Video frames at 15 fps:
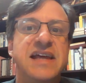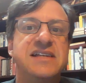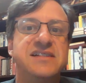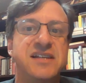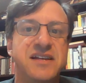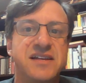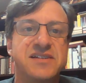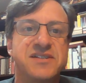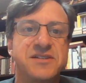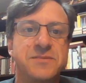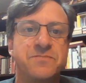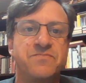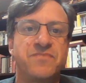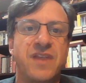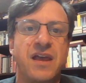
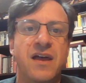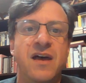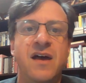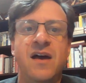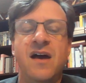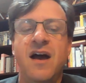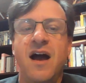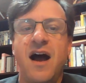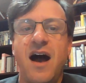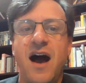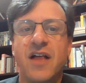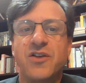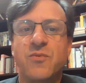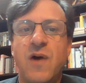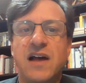laziness,
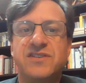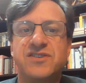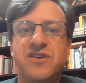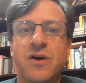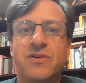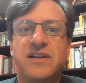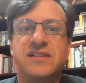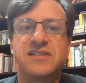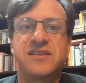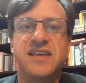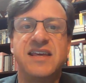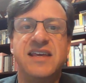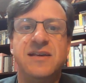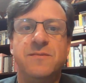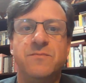otherwise known as
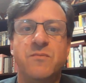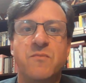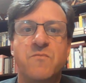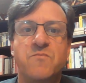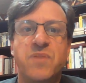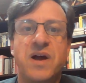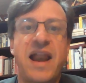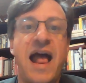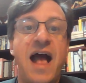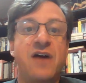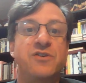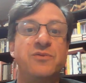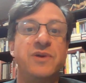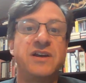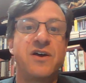the "but
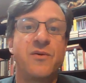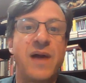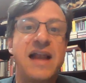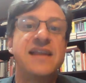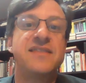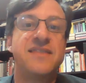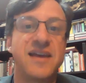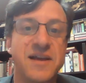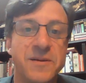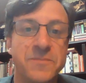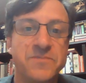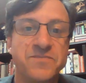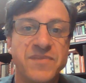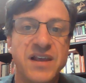how do we know anything"